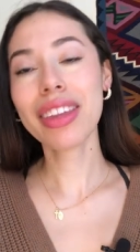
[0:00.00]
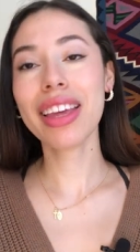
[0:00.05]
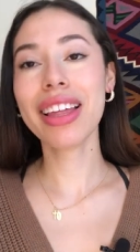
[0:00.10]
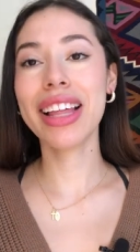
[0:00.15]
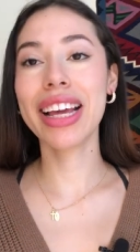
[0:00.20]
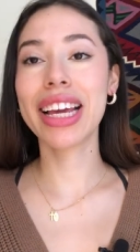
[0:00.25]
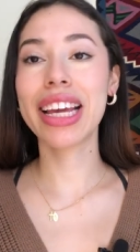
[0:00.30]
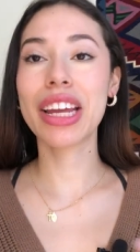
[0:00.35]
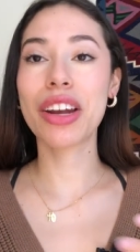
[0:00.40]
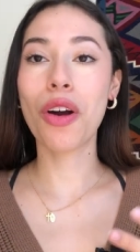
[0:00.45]

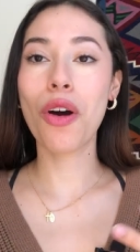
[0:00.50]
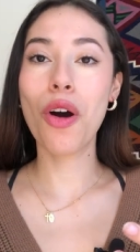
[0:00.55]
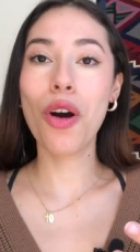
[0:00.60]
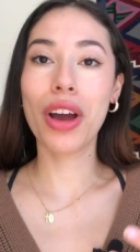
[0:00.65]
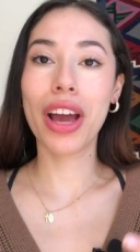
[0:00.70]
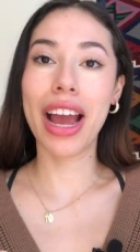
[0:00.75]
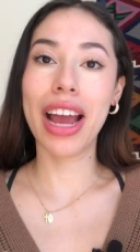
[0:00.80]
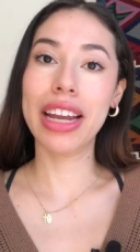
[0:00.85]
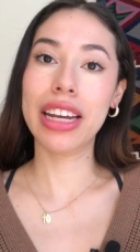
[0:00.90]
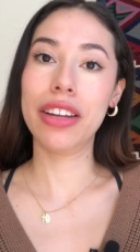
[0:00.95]
Like, it all
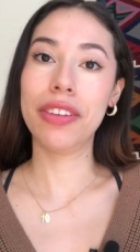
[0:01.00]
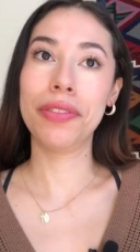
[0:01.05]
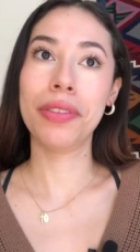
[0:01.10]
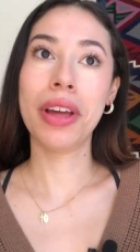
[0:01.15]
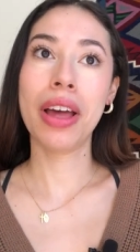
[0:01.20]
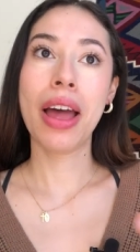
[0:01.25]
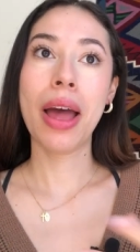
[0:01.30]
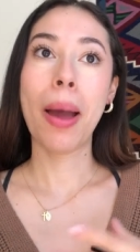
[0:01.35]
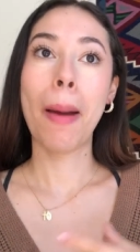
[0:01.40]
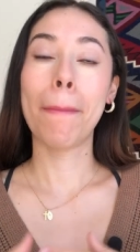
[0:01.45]
kind of
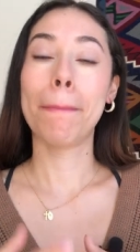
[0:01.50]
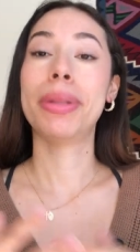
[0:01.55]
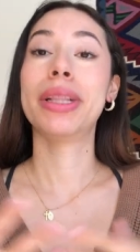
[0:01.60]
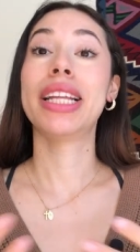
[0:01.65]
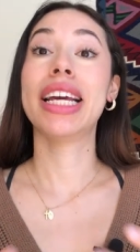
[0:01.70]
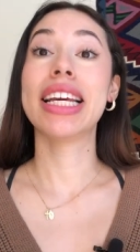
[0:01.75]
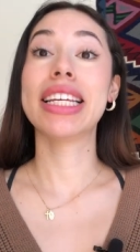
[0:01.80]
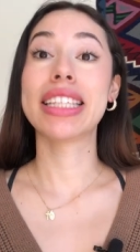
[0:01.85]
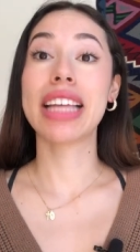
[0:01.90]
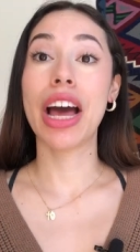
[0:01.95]

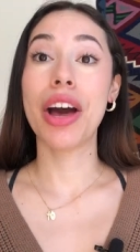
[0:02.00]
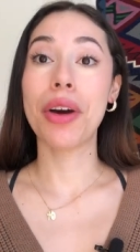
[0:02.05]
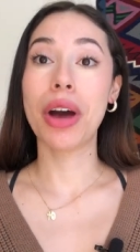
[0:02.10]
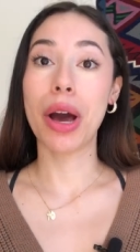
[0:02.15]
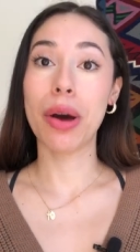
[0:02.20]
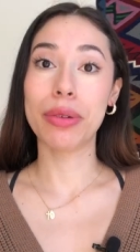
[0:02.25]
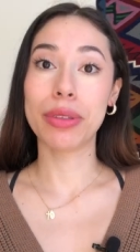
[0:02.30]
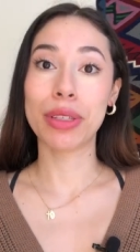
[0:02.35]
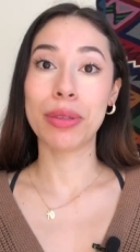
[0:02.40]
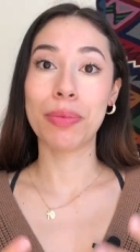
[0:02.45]
plays out
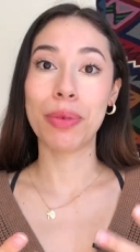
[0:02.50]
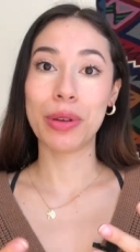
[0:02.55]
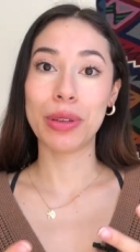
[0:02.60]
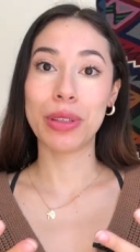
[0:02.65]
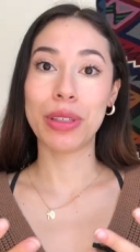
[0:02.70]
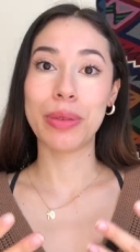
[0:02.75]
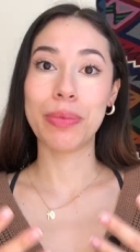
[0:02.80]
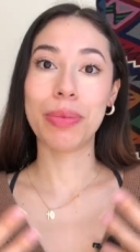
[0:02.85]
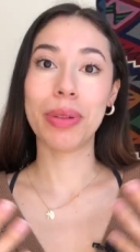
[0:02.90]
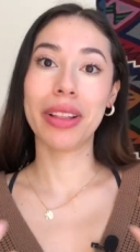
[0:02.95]
how it's
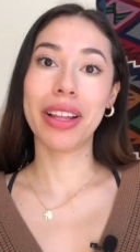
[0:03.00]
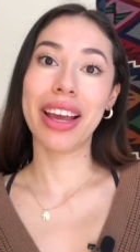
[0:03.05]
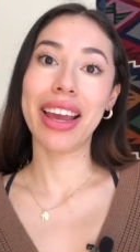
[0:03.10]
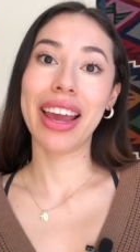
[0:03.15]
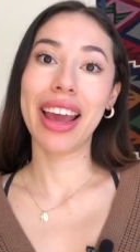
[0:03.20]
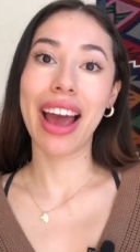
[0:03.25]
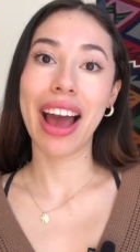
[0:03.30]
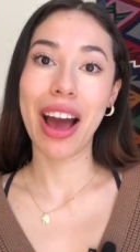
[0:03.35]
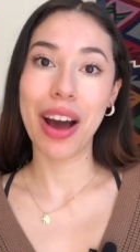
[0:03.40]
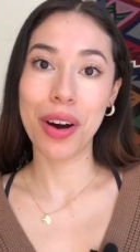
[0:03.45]
supposed to
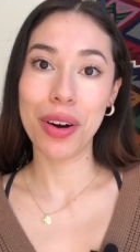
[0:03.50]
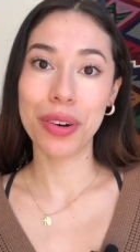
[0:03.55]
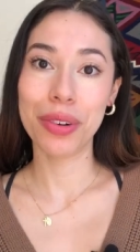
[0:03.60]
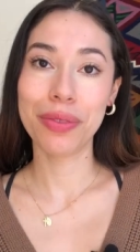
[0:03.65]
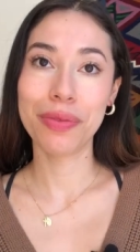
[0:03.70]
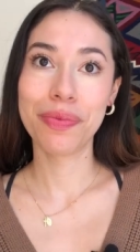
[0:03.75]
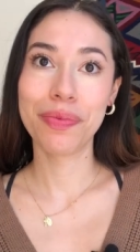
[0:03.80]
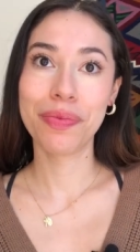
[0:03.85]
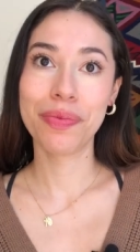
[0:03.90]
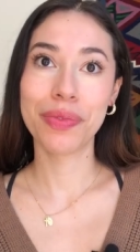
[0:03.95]
play out,
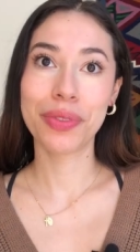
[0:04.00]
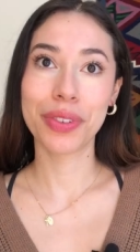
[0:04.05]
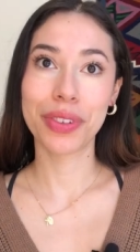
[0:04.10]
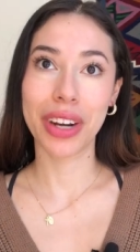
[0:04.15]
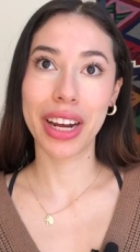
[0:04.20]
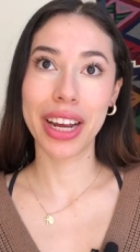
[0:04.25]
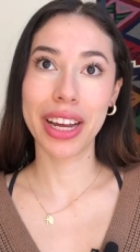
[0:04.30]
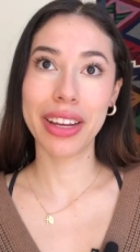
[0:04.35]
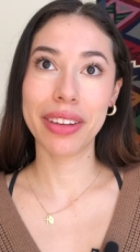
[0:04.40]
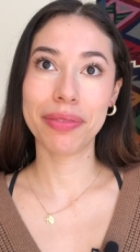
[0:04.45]

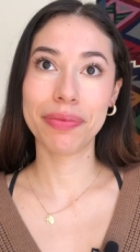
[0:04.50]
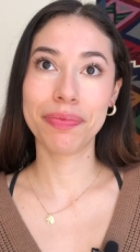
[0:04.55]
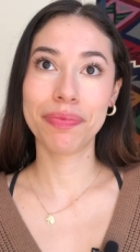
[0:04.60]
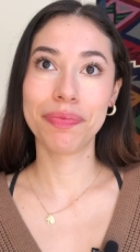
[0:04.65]
right?